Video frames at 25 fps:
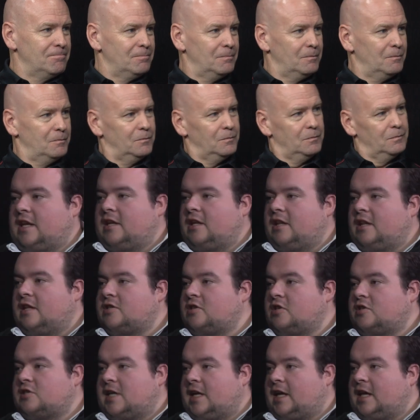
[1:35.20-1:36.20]
you said,
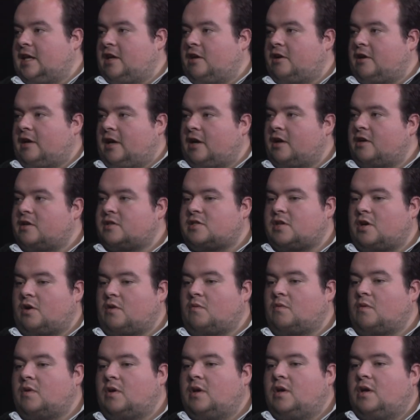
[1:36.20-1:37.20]
it's your second year here,
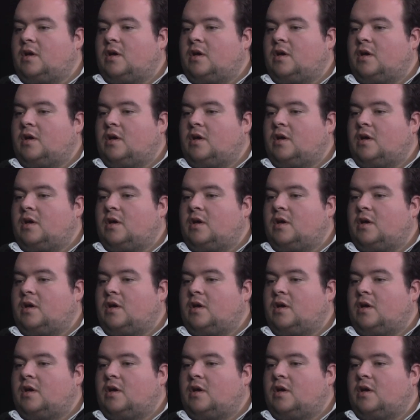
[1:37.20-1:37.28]
so